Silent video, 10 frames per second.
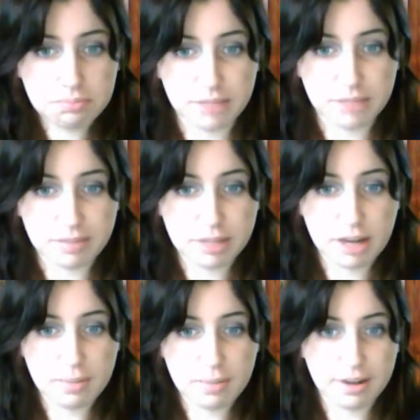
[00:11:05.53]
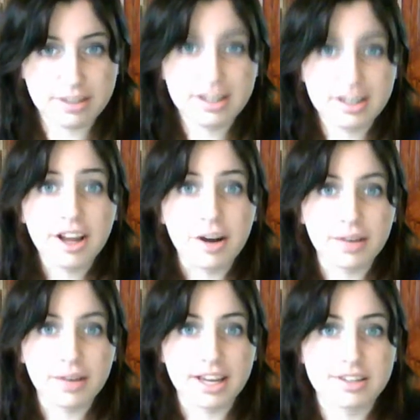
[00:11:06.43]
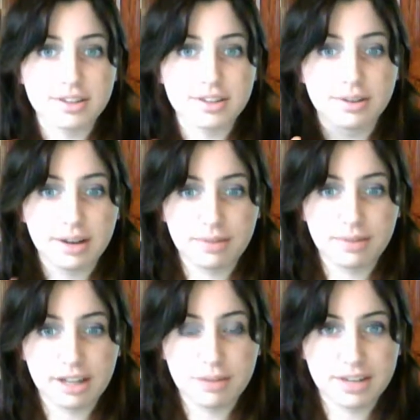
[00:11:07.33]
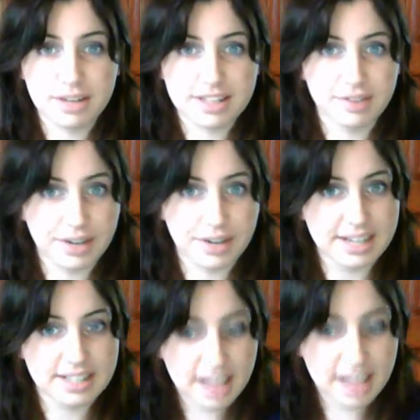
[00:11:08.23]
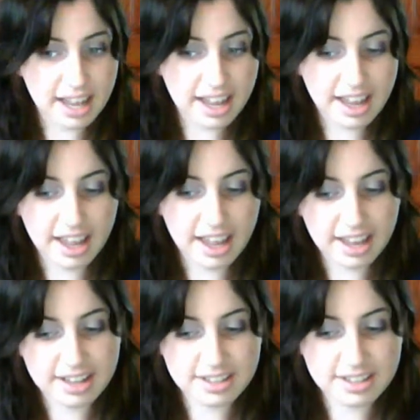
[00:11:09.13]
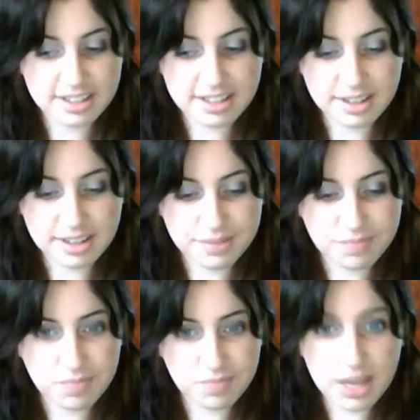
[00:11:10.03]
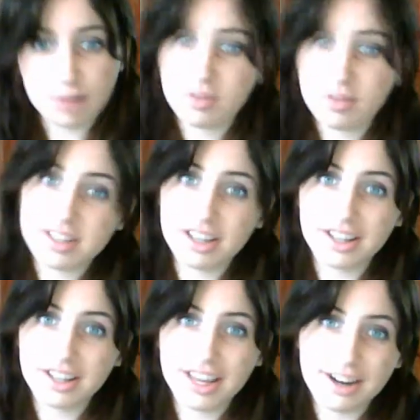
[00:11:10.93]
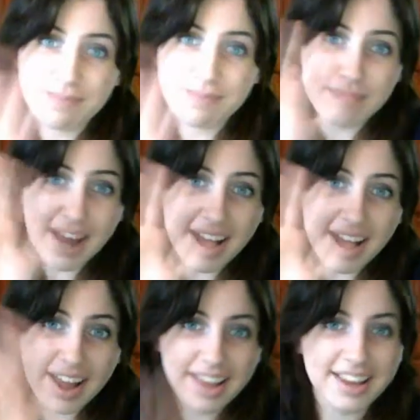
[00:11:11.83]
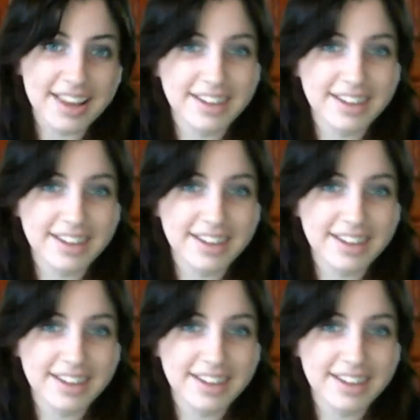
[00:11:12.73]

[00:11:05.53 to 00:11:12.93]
leave them in the comment box. Okay, so I really hope you guys have a great day, and yeah, we'll see y'all later. Bye!